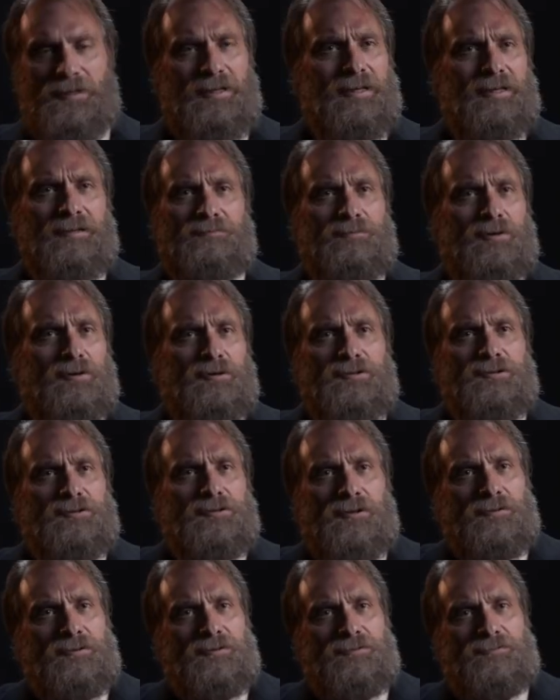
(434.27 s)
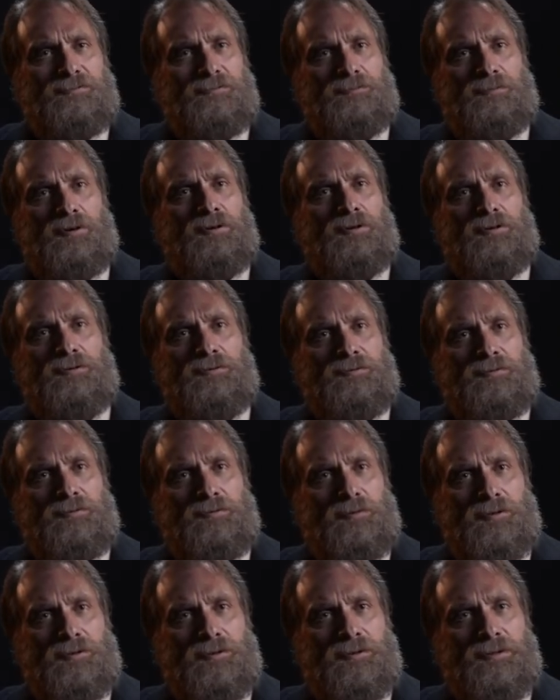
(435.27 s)
We need more stories from all over
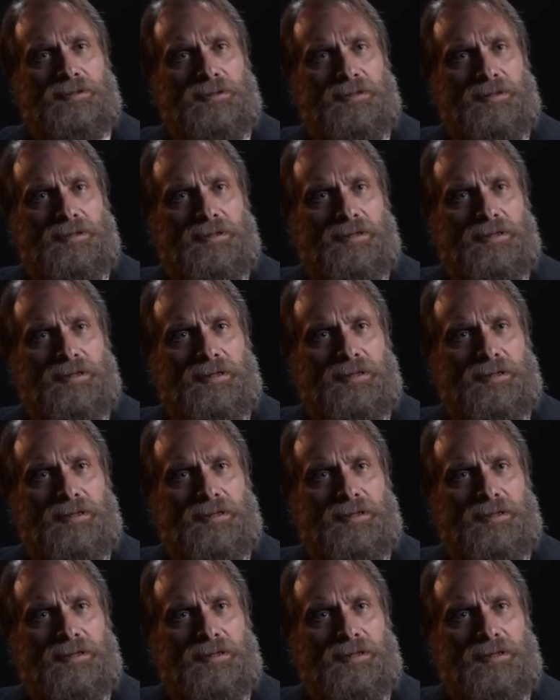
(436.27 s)
the world.